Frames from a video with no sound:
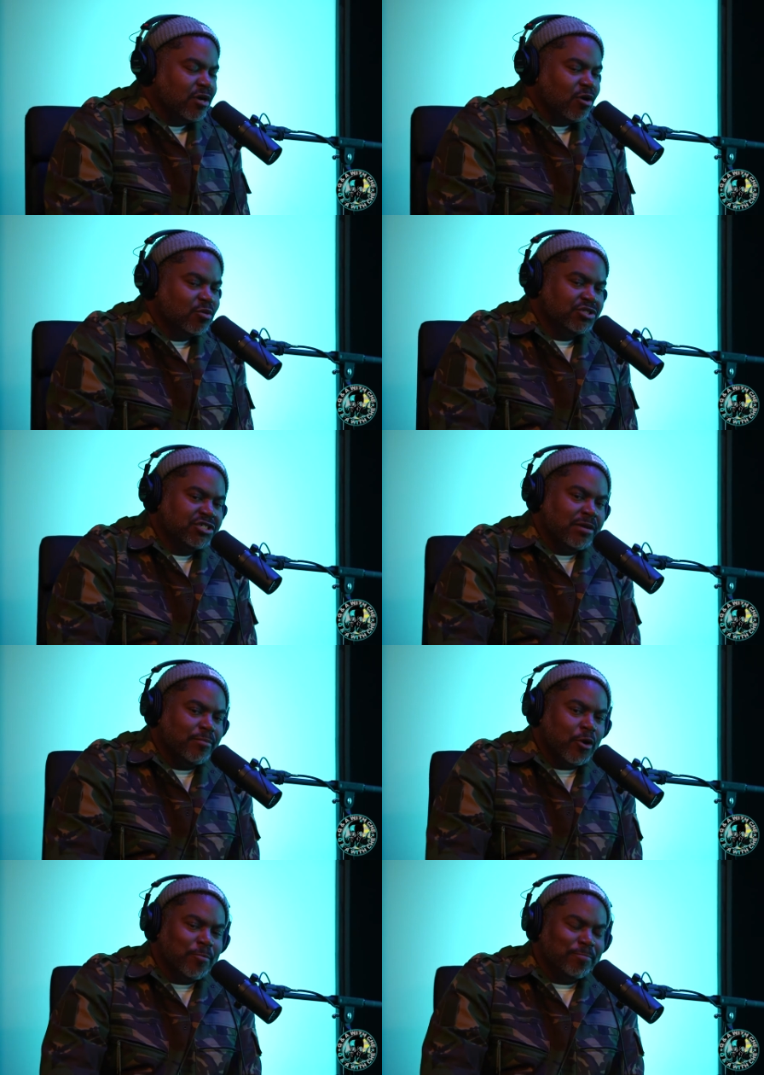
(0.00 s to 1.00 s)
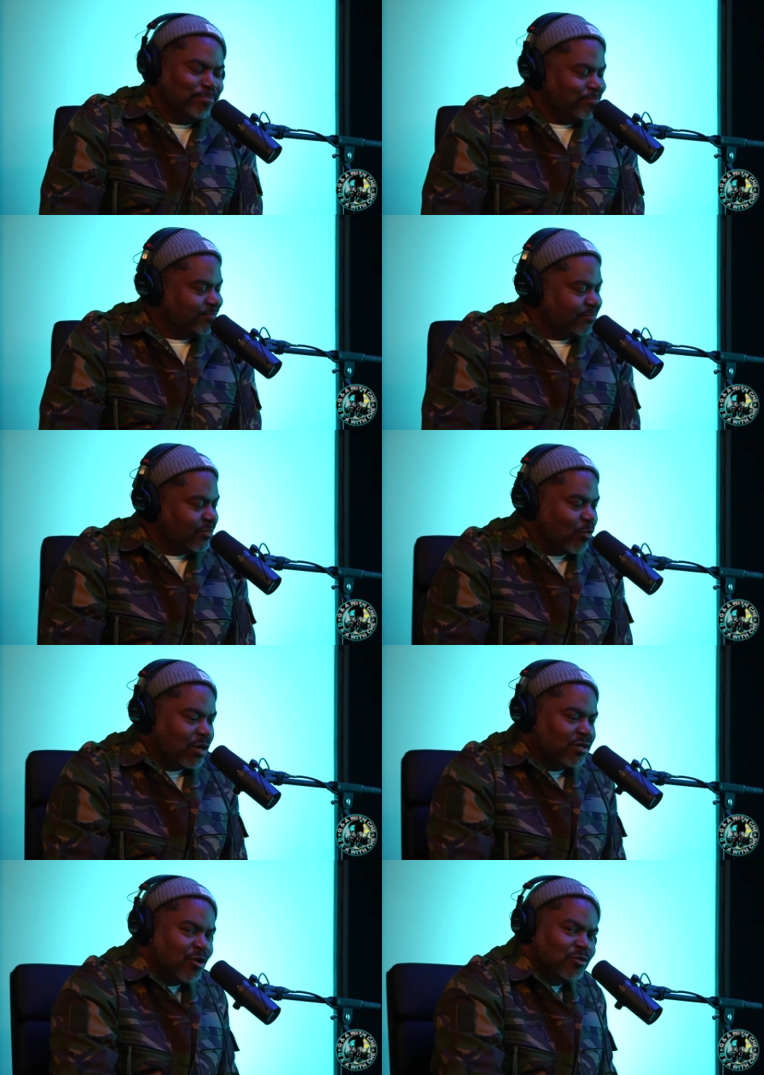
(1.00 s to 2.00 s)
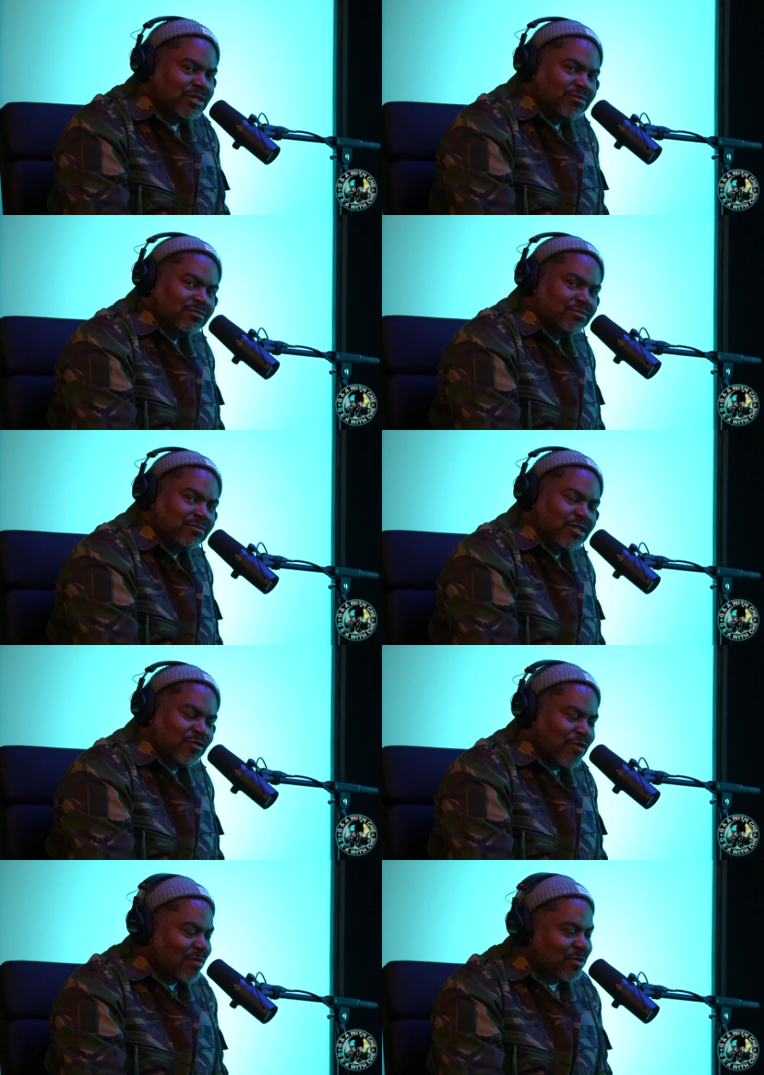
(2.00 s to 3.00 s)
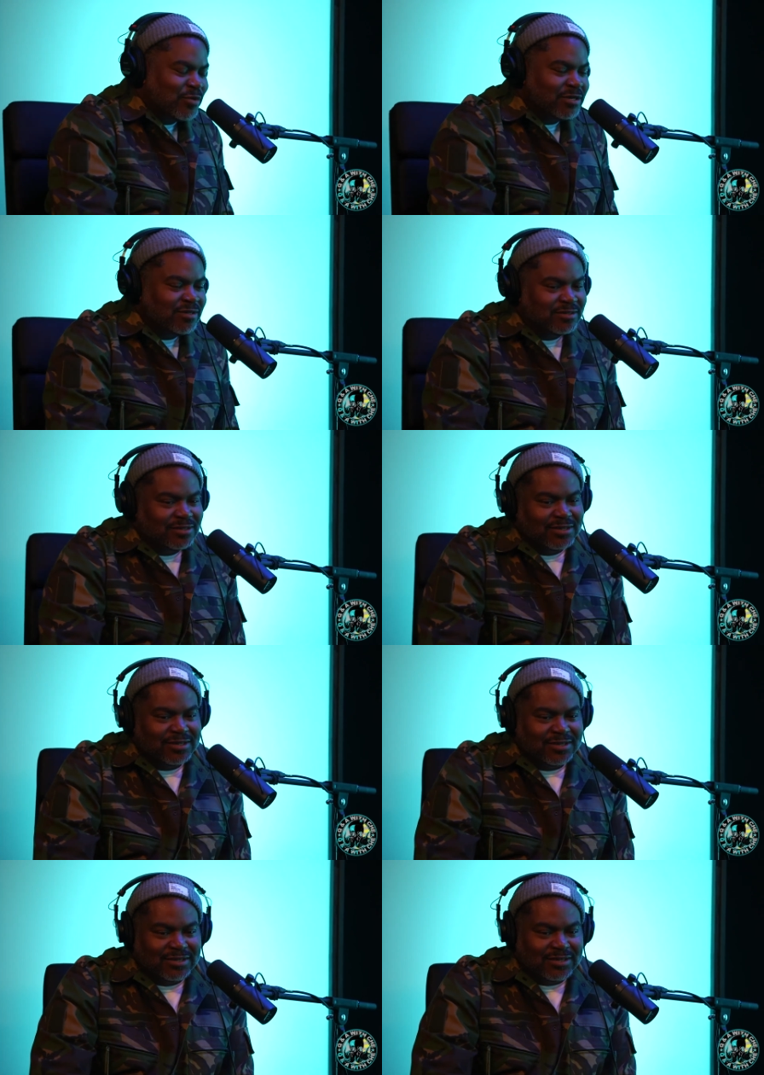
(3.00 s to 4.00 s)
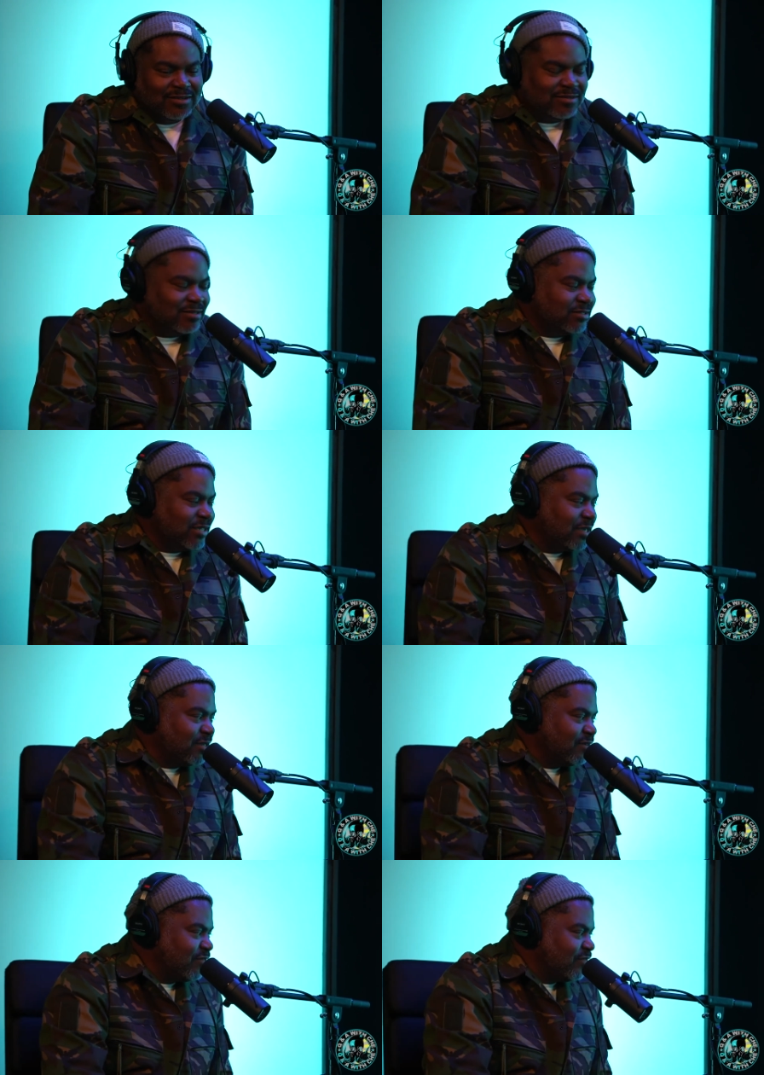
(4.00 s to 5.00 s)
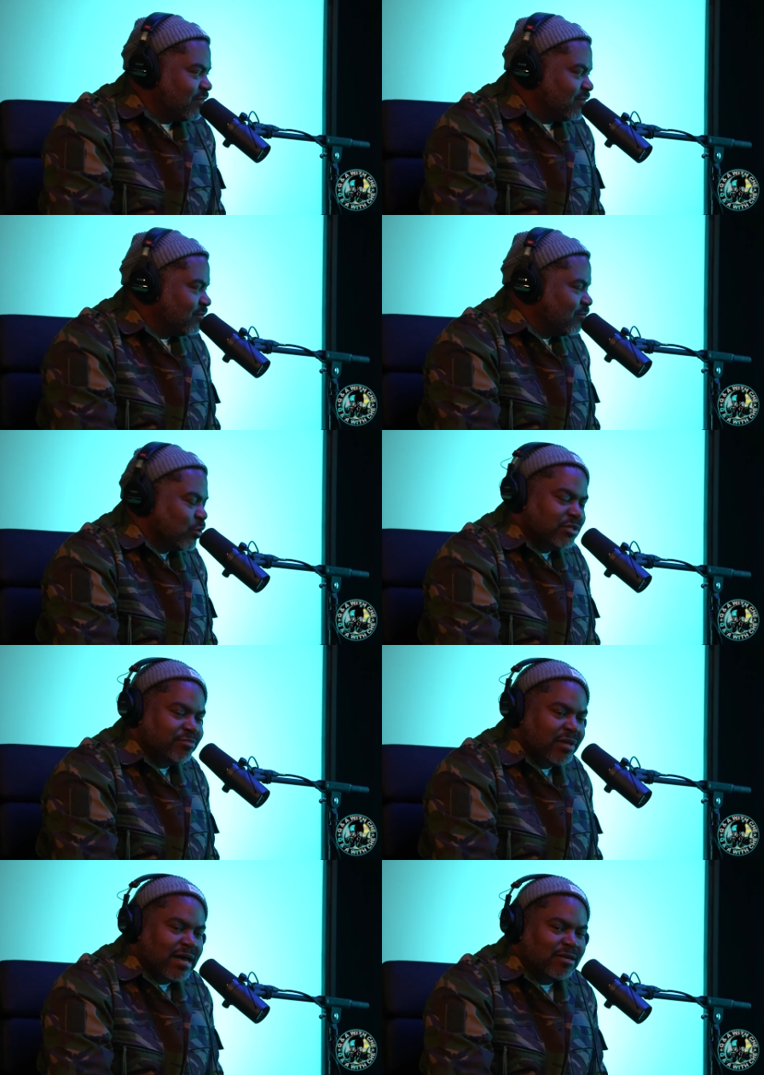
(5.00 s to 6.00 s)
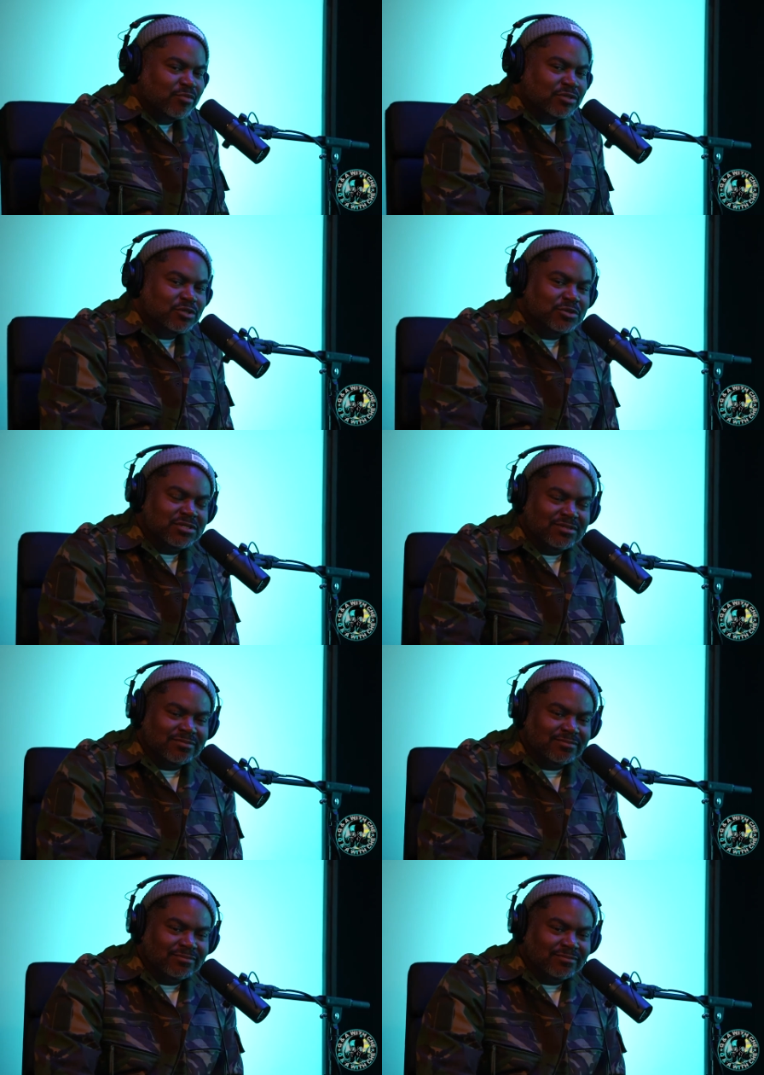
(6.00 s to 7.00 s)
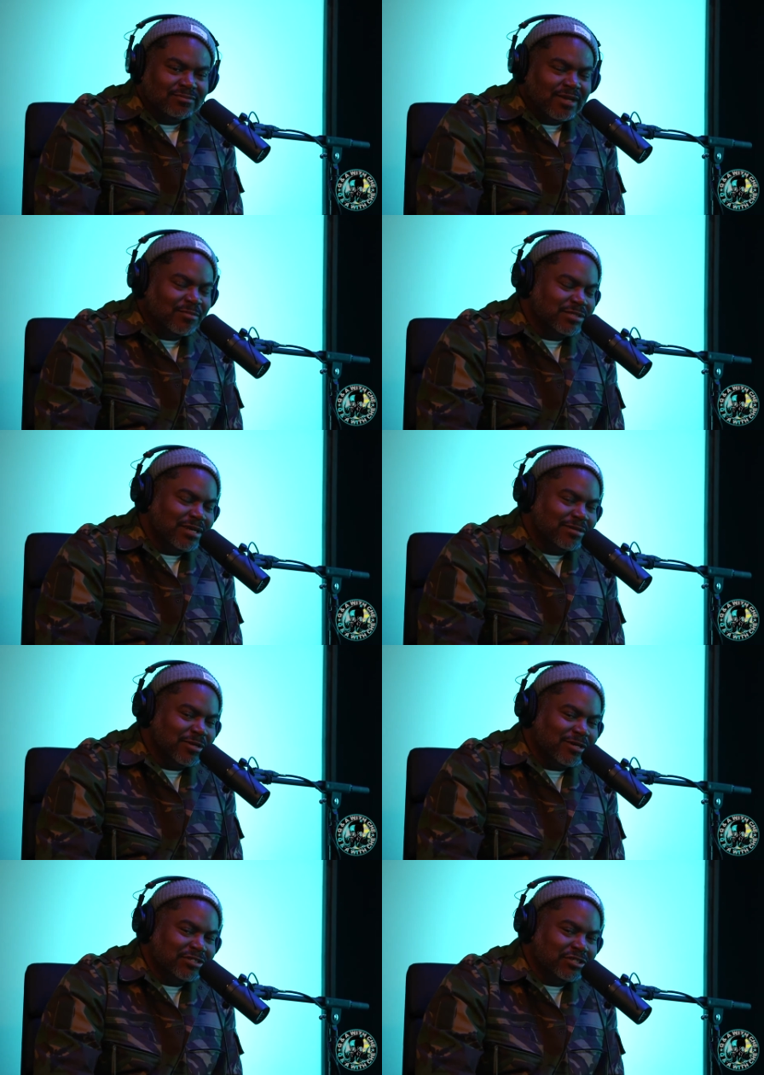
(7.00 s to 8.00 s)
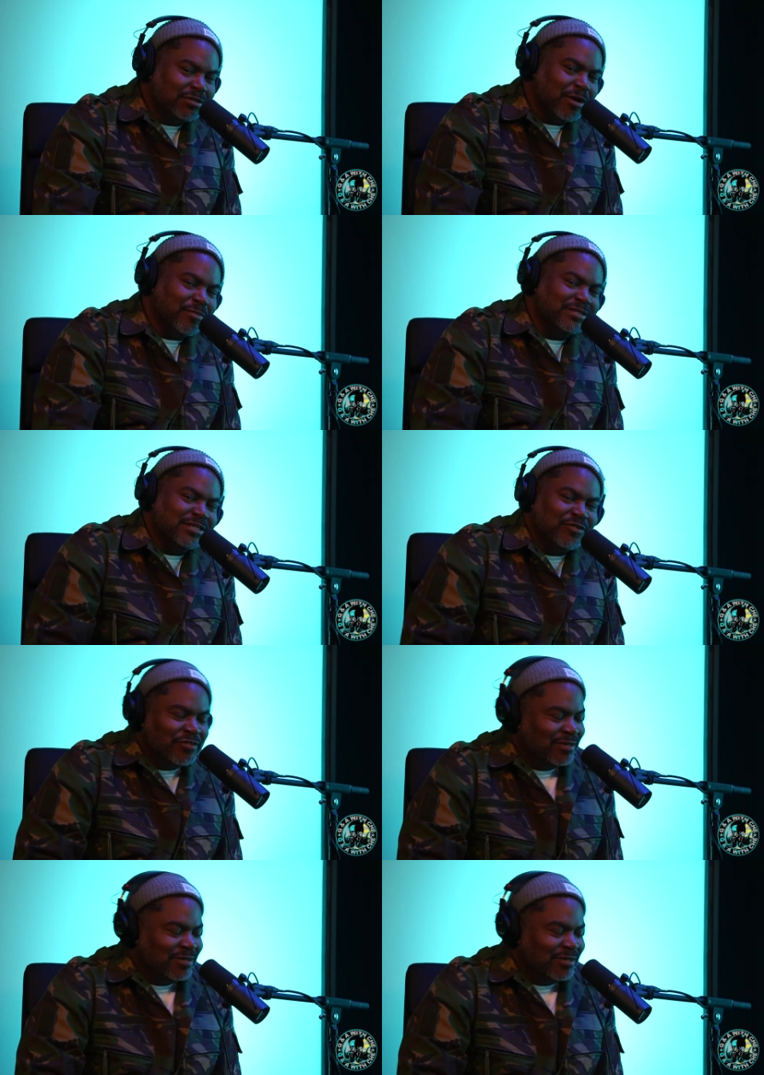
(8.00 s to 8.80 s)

your host, Che Pope, the one and only, the Grammy winner, the executive, multi-platinum producer. I'm going to stop talking shit about myself.